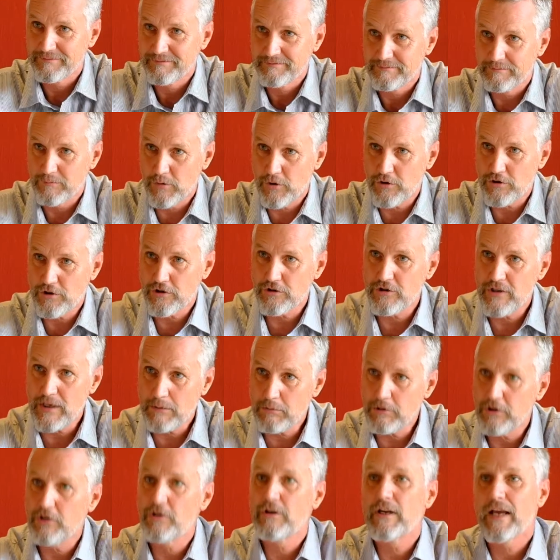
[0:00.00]
Because you can
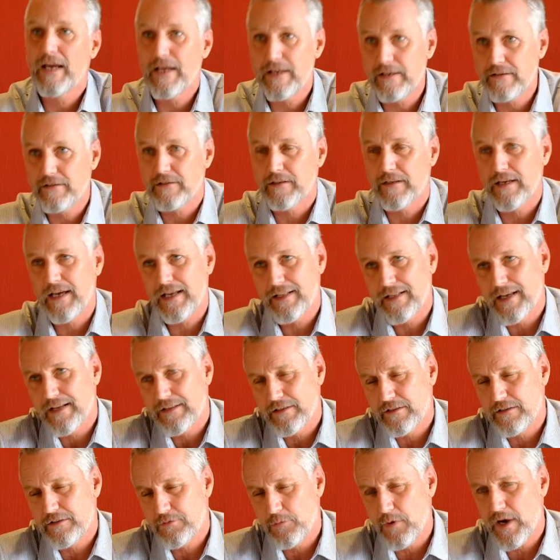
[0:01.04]
double load,
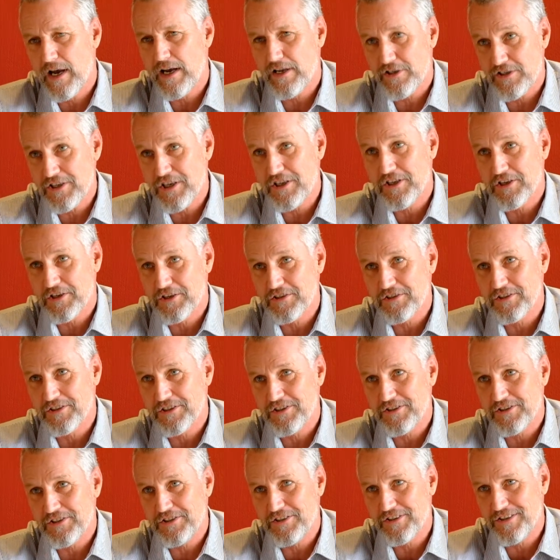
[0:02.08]
and the why I say
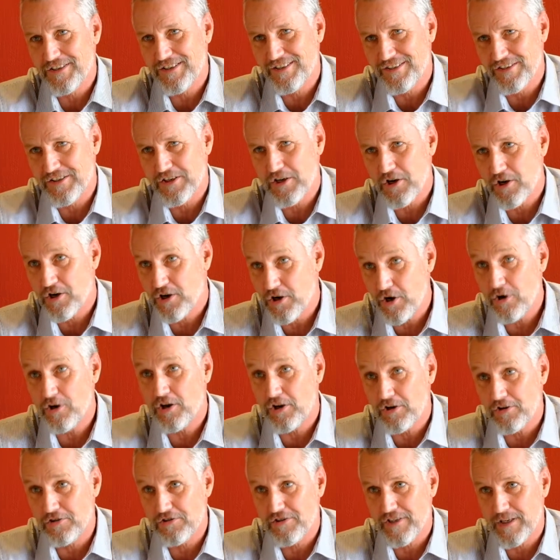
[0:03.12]
it's the Coca-Cola
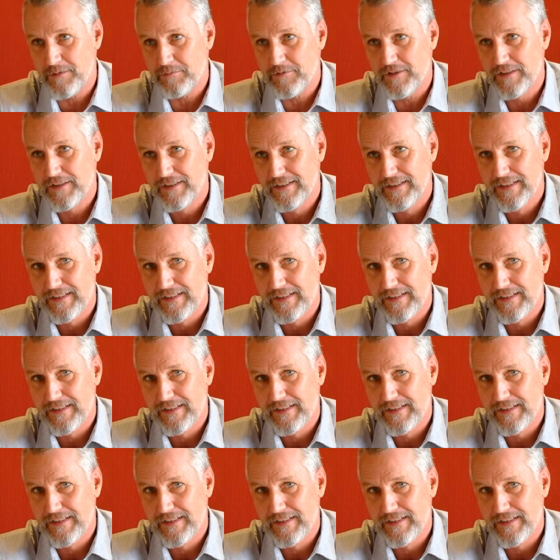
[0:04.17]
concept